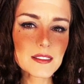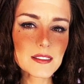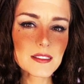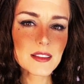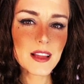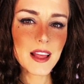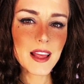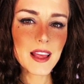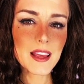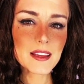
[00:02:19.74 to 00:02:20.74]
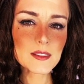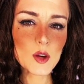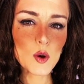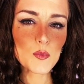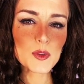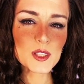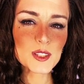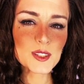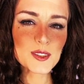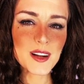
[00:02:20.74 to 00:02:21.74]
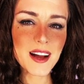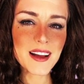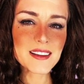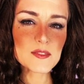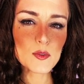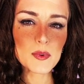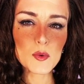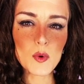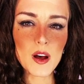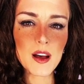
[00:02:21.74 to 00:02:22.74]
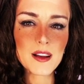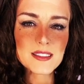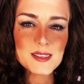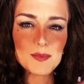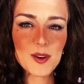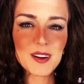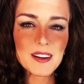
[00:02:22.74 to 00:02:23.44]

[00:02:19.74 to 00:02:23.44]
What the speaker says: And opening your eyes for me once more.